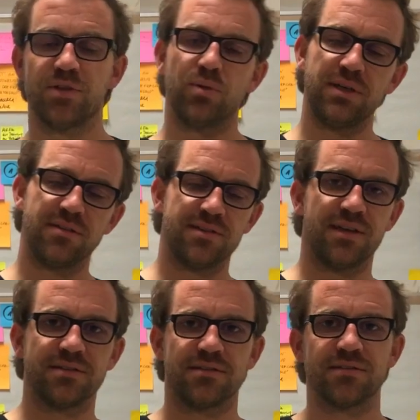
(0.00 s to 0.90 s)

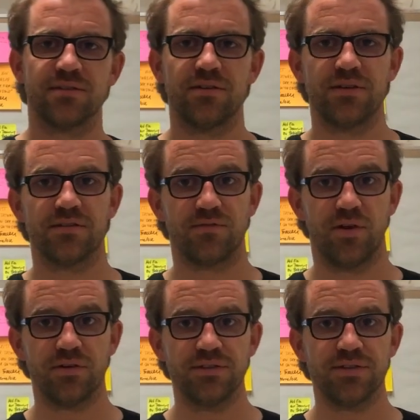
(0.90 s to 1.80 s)
26th to the 30th of
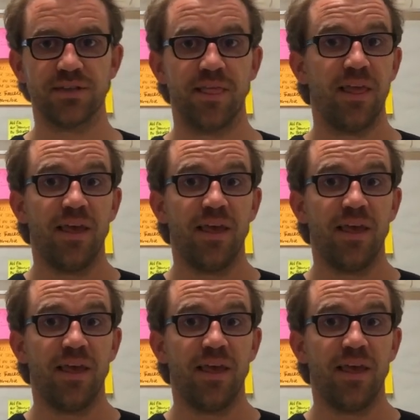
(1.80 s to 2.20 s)
August.